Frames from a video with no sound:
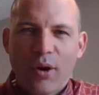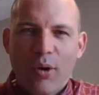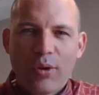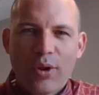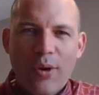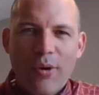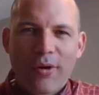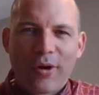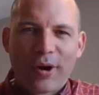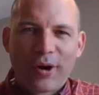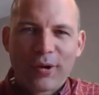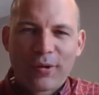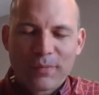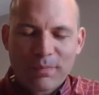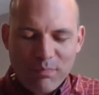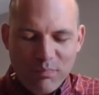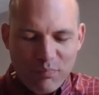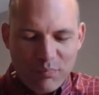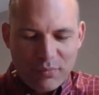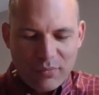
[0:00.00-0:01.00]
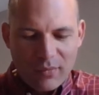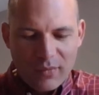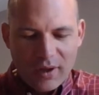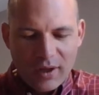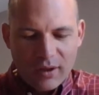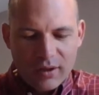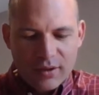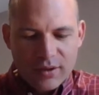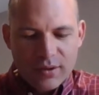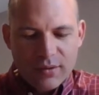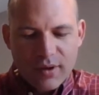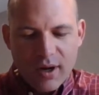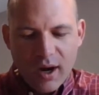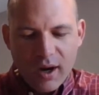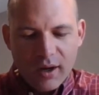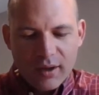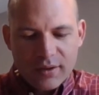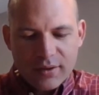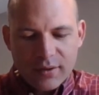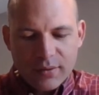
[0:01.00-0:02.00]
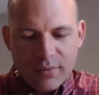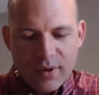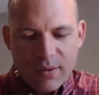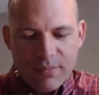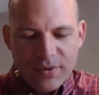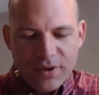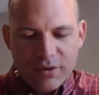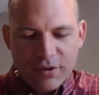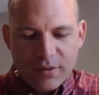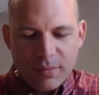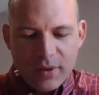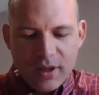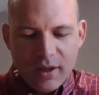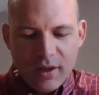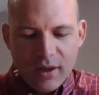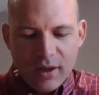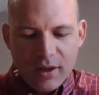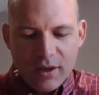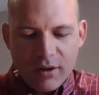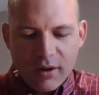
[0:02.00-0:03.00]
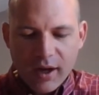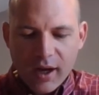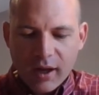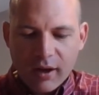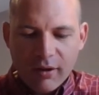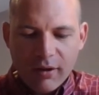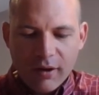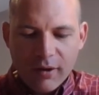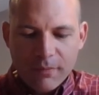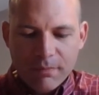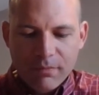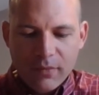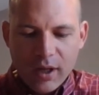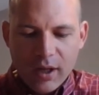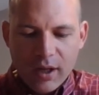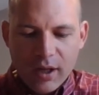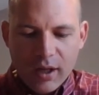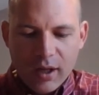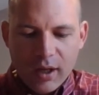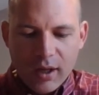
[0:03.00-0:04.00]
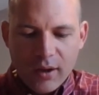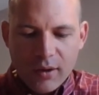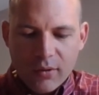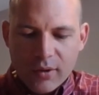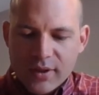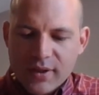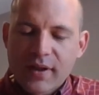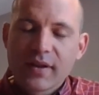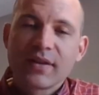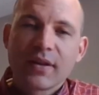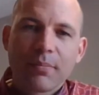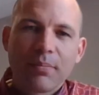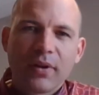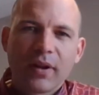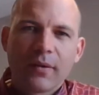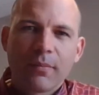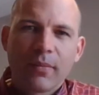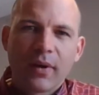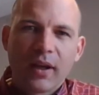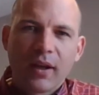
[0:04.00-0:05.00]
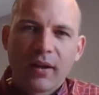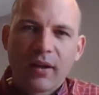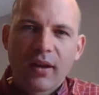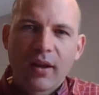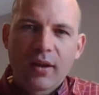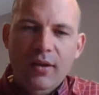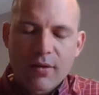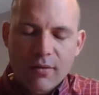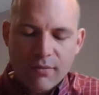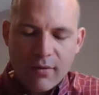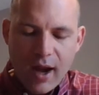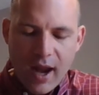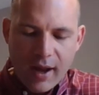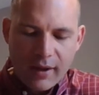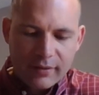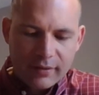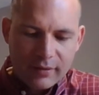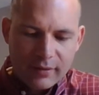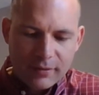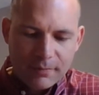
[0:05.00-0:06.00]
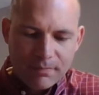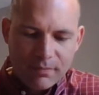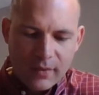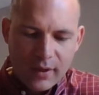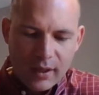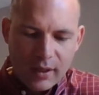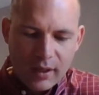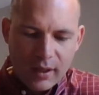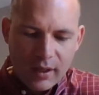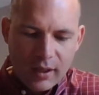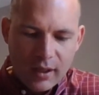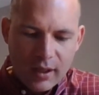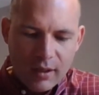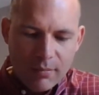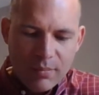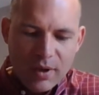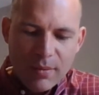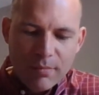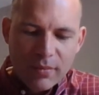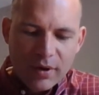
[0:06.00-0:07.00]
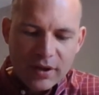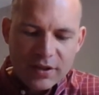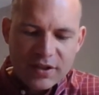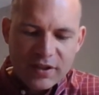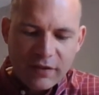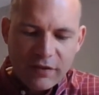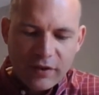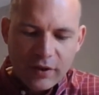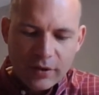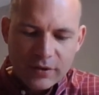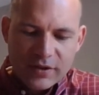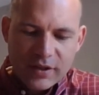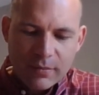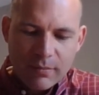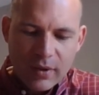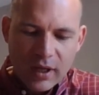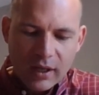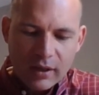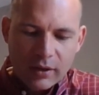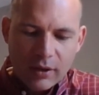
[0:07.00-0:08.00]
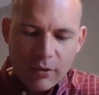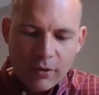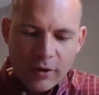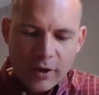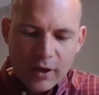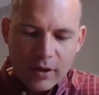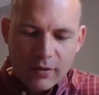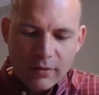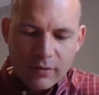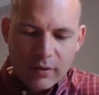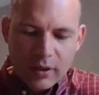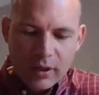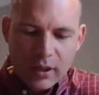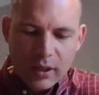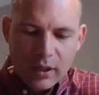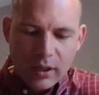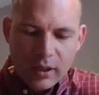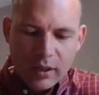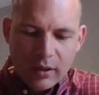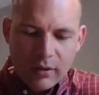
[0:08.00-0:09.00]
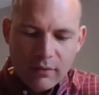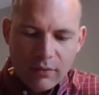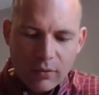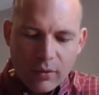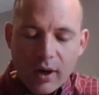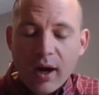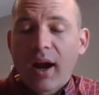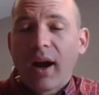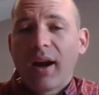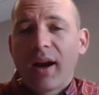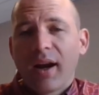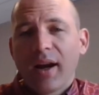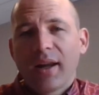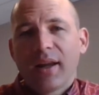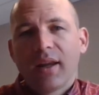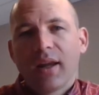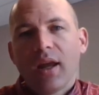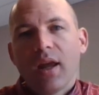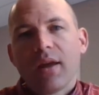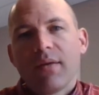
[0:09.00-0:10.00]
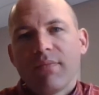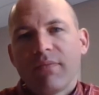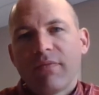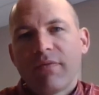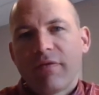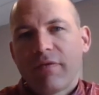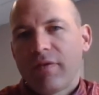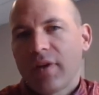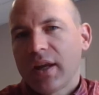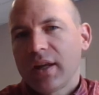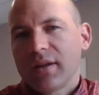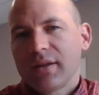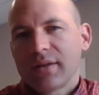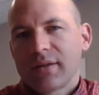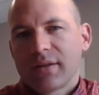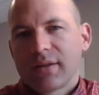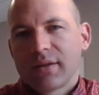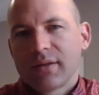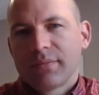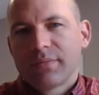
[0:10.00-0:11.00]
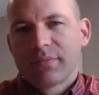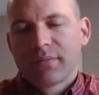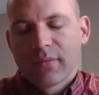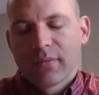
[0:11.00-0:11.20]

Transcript: O Lord, do not rebuke me in your anger, or discipline me in your wrath. Be merciful to me, Lord, for I am faint.